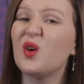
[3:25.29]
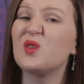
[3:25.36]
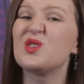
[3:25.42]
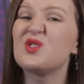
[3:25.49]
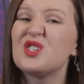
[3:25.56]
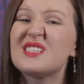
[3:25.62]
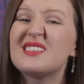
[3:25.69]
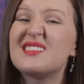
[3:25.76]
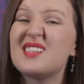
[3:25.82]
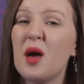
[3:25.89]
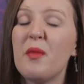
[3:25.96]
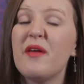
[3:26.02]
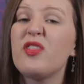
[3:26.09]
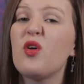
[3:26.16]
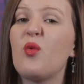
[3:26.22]
Those are just
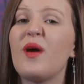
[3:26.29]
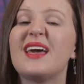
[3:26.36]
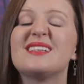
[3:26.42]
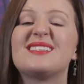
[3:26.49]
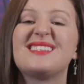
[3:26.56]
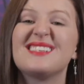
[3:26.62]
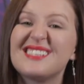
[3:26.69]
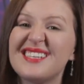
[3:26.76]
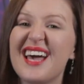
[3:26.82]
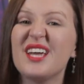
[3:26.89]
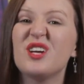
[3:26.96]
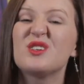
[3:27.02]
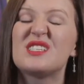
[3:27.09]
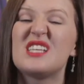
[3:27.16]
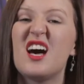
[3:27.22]
some of the ways to
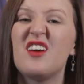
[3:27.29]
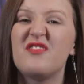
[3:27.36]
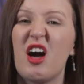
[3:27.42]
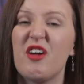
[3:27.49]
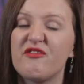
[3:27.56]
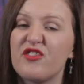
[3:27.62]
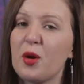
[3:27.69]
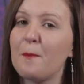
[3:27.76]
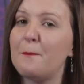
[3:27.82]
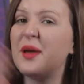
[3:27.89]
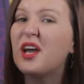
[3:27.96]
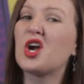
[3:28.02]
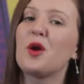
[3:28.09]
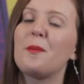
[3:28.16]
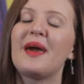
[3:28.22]
set yourself up for
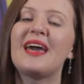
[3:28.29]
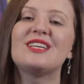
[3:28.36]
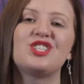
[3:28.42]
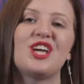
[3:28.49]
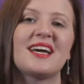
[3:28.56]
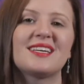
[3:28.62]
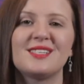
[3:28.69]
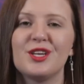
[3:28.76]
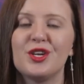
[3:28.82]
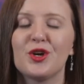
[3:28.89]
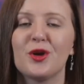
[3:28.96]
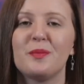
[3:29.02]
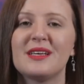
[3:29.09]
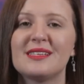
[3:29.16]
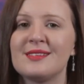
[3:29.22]
bigger paychecks in
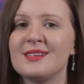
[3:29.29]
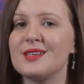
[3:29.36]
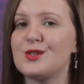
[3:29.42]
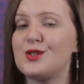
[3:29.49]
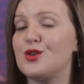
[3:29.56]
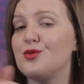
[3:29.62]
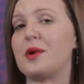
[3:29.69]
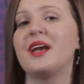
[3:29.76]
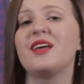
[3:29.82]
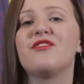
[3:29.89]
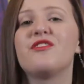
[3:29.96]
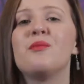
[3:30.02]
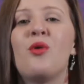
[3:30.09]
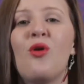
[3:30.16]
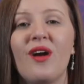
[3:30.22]
your business. You ready
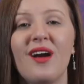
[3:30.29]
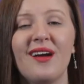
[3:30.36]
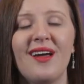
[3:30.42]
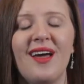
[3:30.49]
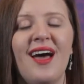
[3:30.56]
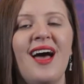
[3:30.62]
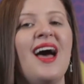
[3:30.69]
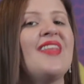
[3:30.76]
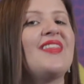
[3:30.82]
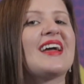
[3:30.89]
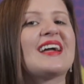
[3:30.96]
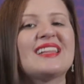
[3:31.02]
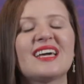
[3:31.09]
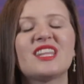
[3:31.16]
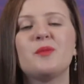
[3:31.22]
for more?
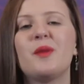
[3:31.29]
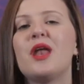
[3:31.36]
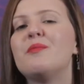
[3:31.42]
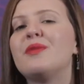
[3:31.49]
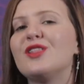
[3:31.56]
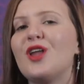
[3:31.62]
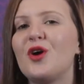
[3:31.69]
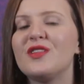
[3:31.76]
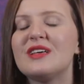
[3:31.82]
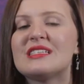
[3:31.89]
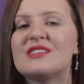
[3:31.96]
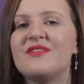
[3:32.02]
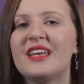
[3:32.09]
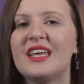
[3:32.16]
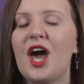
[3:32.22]
Then click the button below
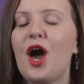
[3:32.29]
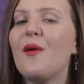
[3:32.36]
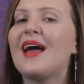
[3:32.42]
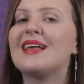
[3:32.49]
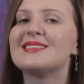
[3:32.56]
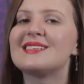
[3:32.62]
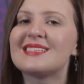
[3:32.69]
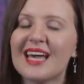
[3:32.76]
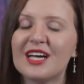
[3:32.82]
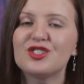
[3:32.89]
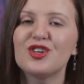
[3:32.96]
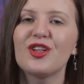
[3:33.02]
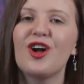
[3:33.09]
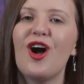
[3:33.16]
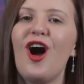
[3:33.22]
this video and
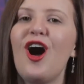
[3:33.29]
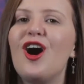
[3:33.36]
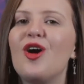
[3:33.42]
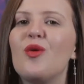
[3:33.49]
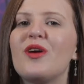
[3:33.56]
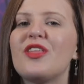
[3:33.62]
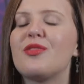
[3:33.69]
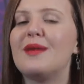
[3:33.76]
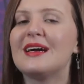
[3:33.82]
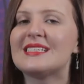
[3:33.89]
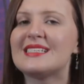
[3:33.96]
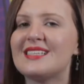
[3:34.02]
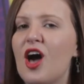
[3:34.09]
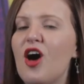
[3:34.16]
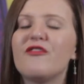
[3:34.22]
schedule a call with
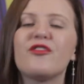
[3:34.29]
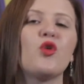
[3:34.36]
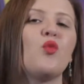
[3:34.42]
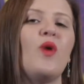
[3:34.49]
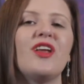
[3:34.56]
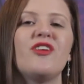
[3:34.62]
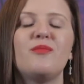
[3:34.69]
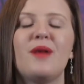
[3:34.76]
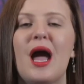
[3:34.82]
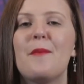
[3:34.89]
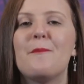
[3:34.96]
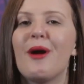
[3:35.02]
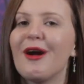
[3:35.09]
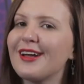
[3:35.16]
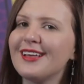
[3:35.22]
myself or one of my
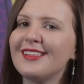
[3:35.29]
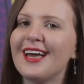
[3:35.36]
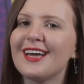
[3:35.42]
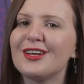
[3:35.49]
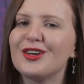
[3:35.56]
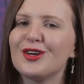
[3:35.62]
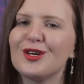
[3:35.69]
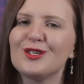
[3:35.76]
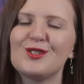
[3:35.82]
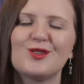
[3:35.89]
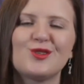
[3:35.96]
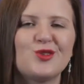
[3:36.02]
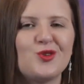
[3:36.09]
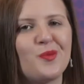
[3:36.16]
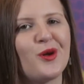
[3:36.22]
Market Like a Nerd
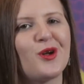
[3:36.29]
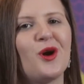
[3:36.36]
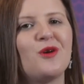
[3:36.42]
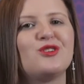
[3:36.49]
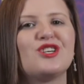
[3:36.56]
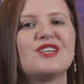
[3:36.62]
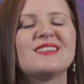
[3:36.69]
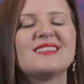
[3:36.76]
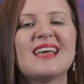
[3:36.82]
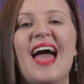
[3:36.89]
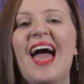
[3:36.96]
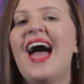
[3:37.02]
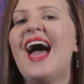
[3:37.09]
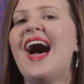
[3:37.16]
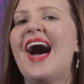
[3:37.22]
super coaches.
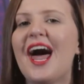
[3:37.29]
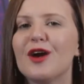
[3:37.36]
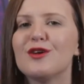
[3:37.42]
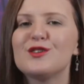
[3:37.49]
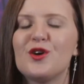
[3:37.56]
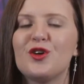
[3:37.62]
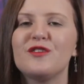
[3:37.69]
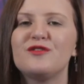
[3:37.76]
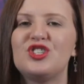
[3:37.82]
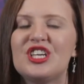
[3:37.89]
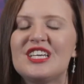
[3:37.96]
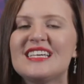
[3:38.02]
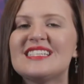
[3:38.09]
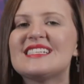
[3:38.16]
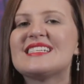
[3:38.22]
Our zone of
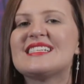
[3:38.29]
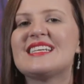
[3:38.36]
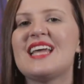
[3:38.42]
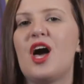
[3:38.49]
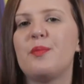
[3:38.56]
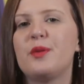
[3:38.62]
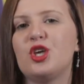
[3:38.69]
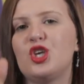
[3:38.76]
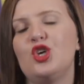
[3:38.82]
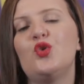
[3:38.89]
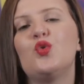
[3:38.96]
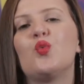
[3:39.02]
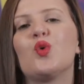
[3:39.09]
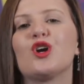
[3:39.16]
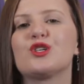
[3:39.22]
genius is in helping
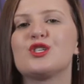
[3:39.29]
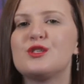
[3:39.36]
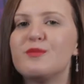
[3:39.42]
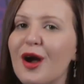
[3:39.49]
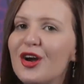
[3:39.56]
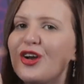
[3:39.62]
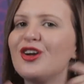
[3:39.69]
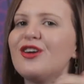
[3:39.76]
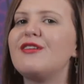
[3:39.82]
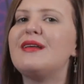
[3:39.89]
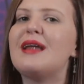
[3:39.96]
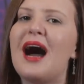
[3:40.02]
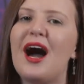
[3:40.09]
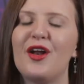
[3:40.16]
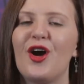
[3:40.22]
you work smarter,
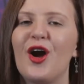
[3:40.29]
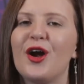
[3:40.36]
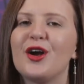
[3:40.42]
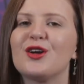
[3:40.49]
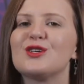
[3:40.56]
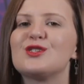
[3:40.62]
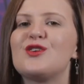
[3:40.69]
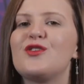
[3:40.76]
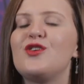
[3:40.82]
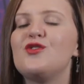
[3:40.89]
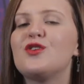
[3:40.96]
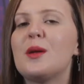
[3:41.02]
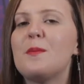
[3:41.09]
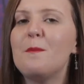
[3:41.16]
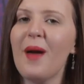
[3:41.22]
not harder, so that
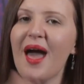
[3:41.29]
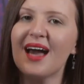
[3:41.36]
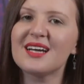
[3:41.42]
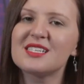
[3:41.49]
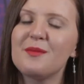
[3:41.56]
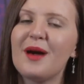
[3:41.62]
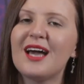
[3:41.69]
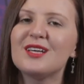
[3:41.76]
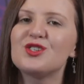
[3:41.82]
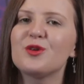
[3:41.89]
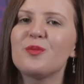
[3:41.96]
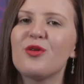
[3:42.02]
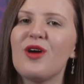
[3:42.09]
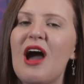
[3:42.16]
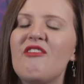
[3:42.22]
you can maximize
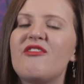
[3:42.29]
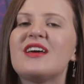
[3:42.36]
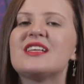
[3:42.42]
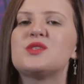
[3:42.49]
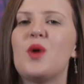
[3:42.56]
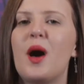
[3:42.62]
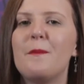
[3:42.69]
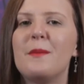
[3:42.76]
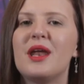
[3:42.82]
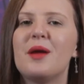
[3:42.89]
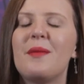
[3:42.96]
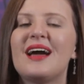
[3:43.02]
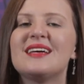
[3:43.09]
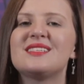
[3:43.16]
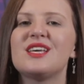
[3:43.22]
your profits while
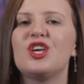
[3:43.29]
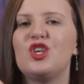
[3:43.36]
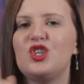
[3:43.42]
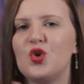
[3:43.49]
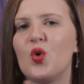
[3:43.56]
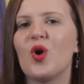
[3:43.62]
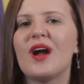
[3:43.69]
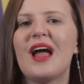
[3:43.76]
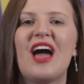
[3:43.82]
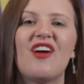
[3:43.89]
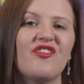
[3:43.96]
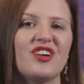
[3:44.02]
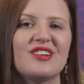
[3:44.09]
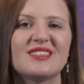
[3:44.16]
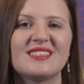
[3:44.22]
minimizing your
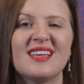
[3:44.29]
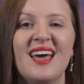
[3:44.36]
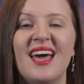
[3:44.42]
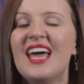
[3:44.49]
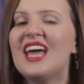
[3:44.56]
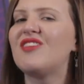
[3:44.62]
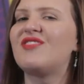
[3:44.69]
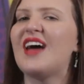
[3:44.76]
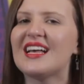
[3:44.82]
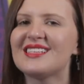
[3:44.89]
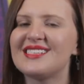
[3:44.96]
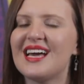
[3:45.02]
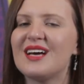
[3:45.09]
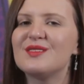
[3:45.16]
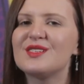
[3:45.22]
efforts. If
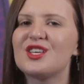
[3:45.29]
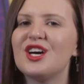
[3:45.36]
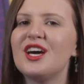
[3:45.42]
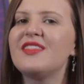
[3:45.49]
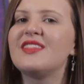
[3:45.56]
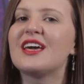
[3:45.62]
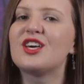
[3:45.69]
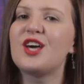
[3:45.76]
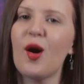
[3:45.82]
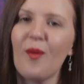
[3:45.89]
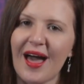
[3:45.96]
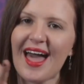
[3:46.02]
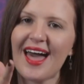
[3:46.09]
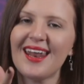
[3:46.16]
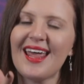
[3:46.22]
that sounds good, then go
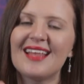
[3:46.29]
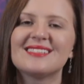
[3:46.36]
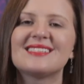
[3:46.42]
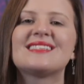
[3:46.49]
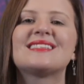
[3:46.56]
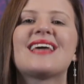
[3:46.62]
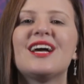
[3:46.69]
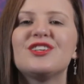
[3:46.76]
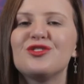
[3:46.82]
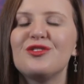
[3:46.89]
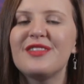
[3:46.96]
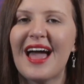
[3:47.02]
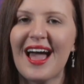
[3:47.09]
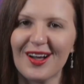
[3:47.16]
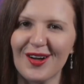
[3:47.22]
ahead and
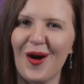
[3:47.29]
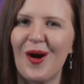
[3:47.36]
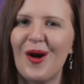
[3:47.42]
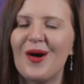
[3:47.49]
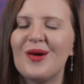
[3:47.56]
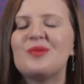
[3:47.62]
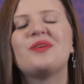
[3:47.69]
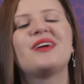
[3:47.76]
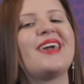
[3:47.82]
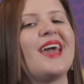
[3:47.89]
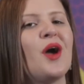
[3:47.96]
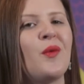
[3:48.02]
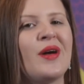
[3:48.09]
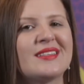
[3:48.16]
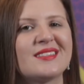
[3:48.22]
schedule that call. We
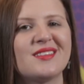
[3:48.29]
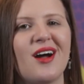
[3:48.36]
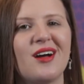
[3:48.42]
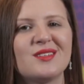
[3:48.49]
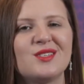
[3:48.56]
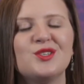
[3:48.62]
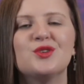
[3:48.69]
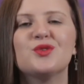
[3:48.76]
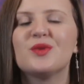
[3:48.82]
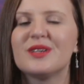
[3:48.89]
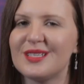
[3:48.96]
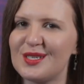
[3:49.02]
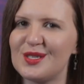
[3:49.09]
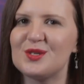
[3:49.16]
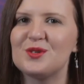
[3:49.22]
can't wait to talk to you
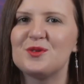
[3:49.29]
really